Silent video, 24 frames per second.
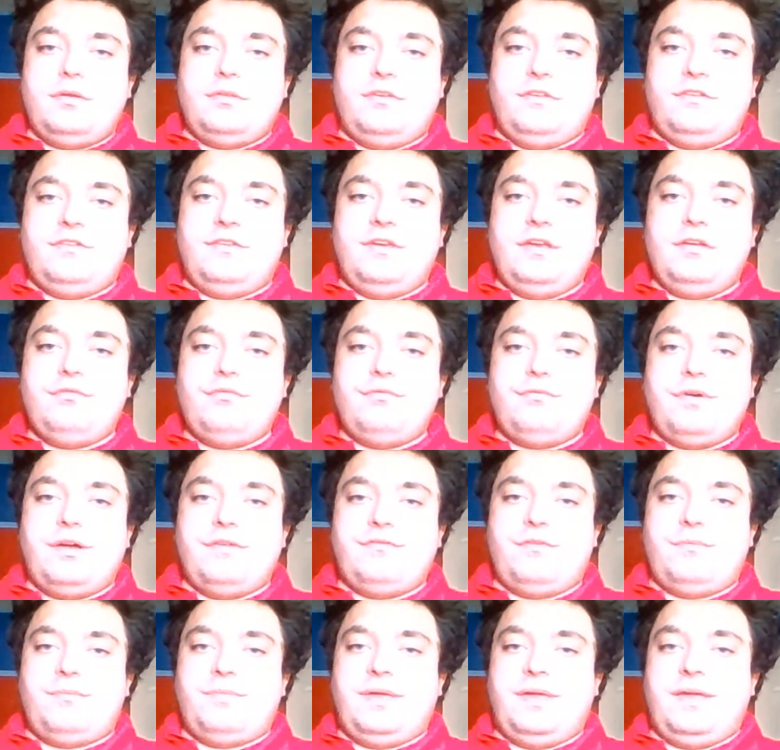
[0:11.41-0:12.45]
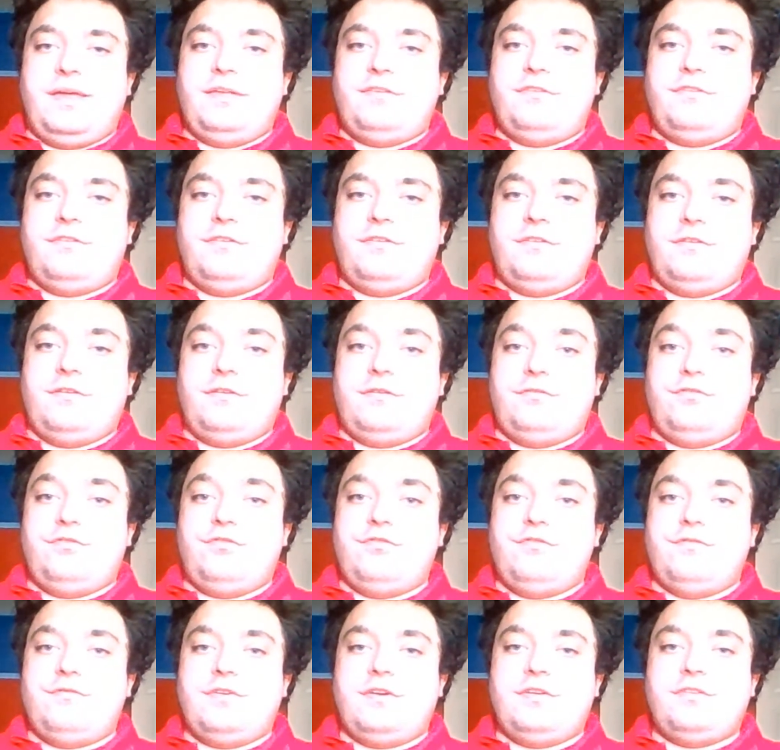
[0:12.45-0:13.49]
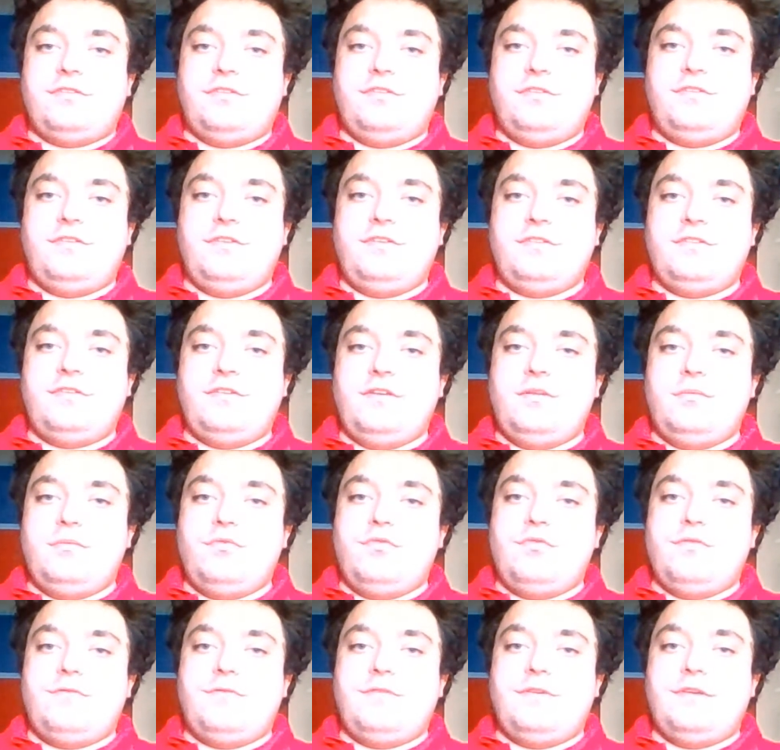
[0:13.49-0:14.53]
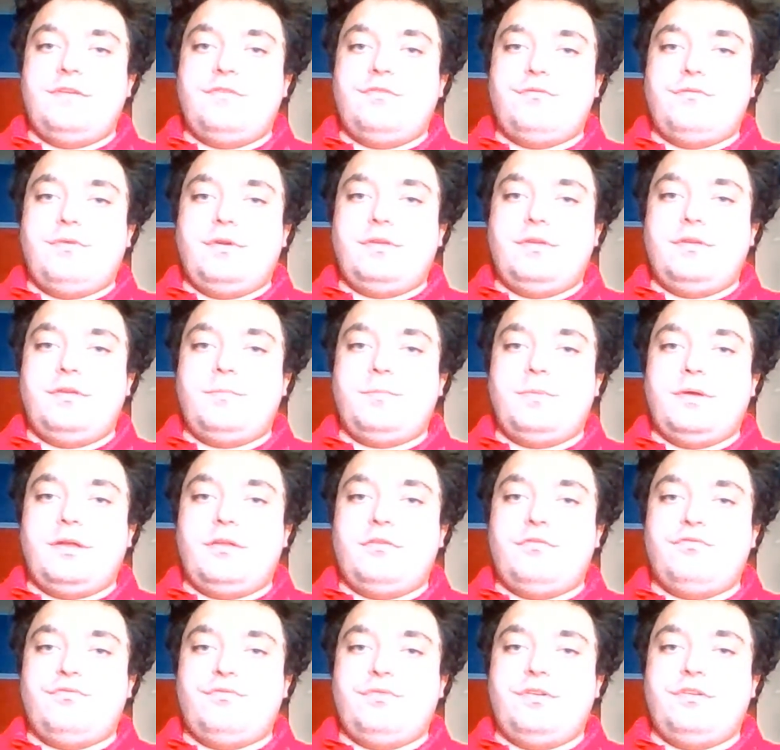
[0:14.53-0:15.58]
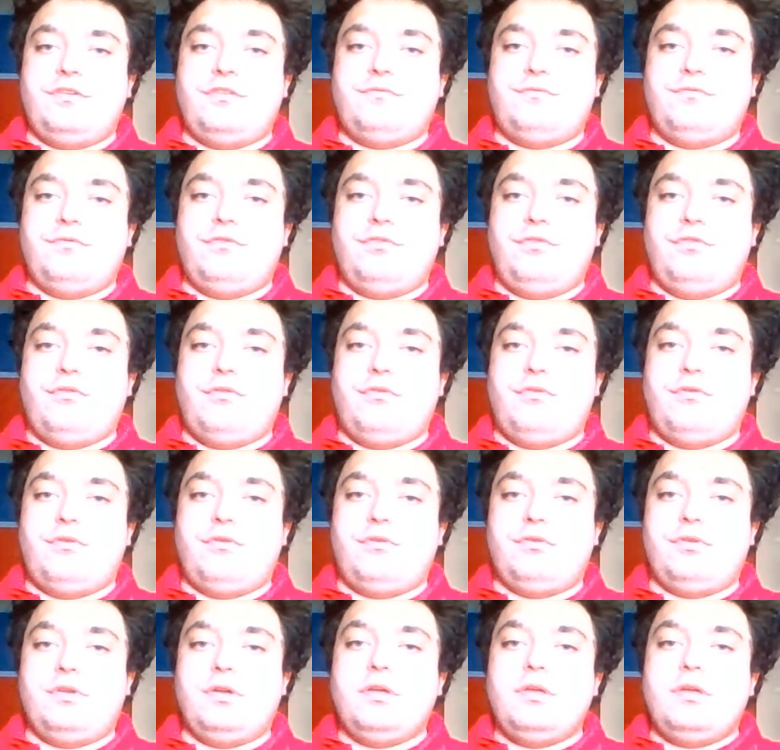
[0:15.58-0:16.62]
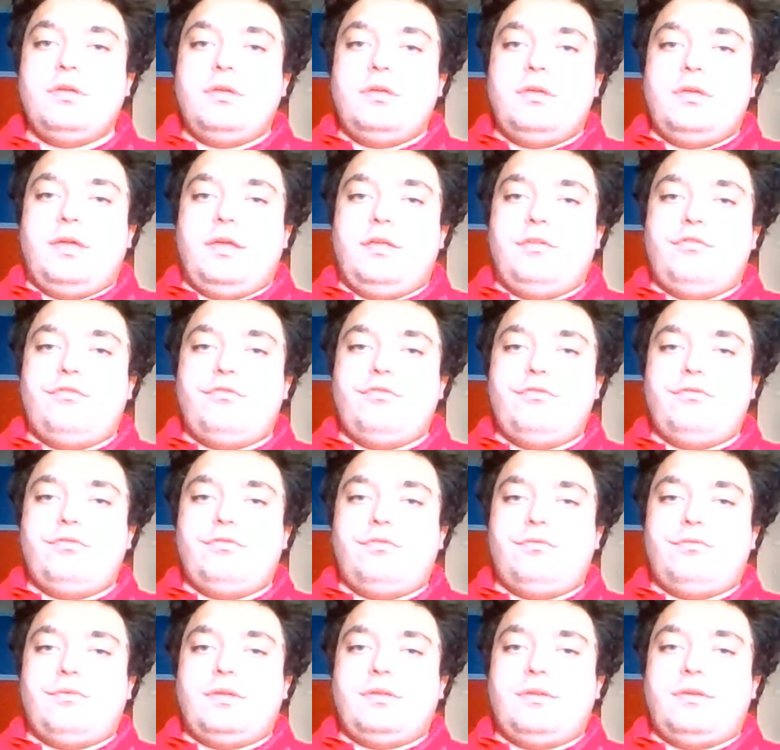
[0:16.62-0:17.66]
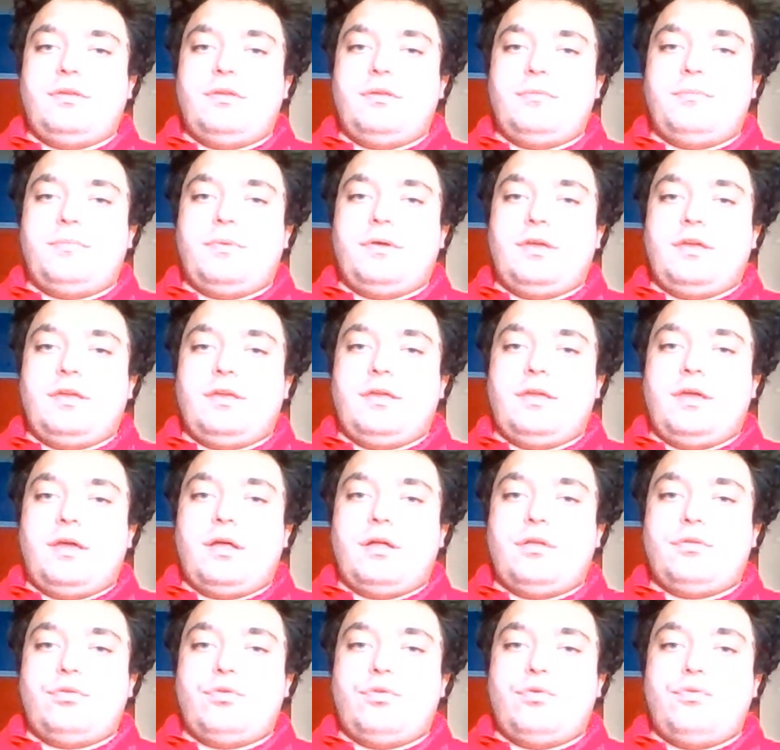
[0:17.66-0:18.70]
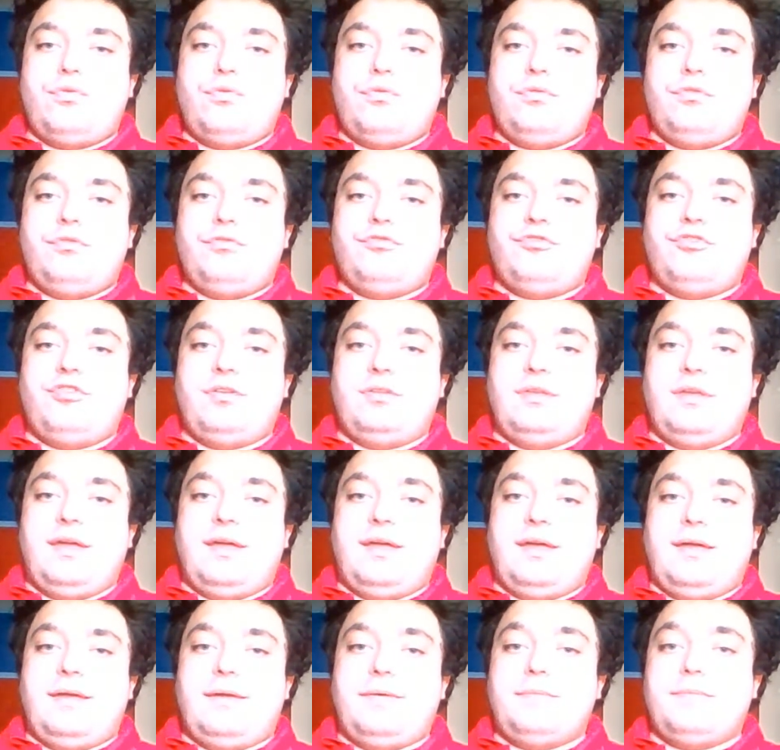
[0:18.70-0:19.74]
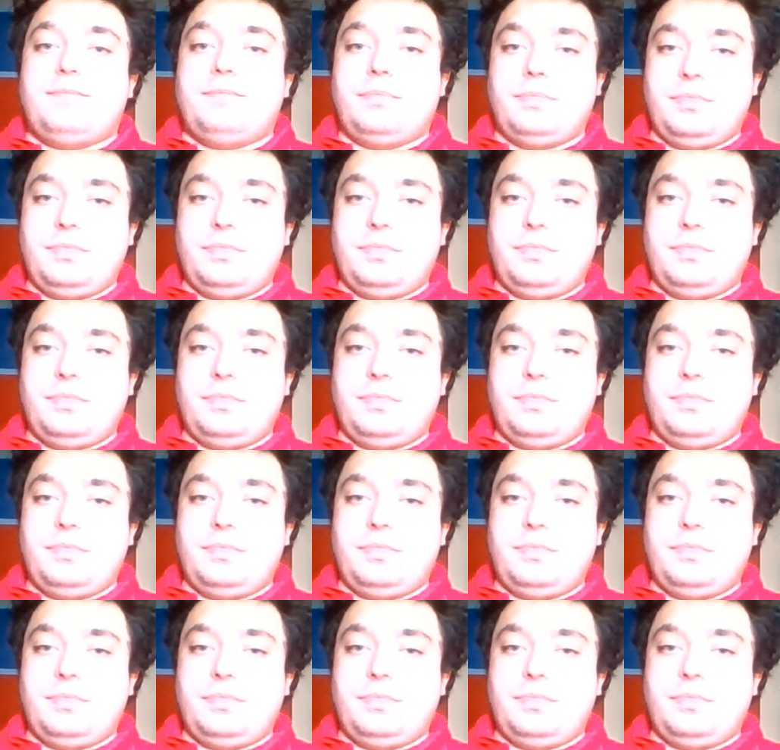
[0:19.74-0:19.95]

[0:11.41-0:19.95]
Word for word: The Secret Life of Pets is a 2016 movie directed by Chris Renaud and co-directed by Yarrow Cheney.